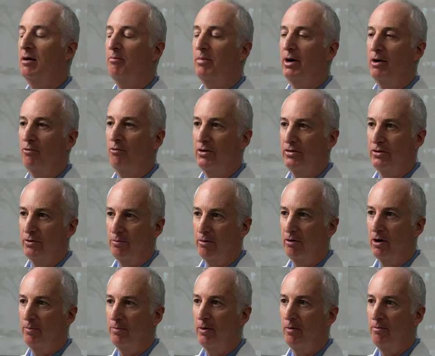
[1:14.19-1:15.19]
But with the
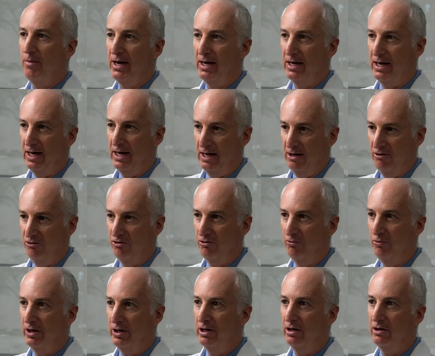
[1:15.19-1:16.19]
proper
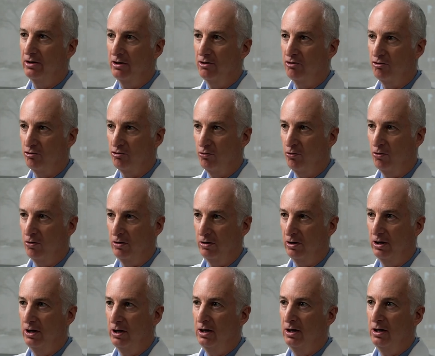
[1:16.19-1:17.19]
medication, we can control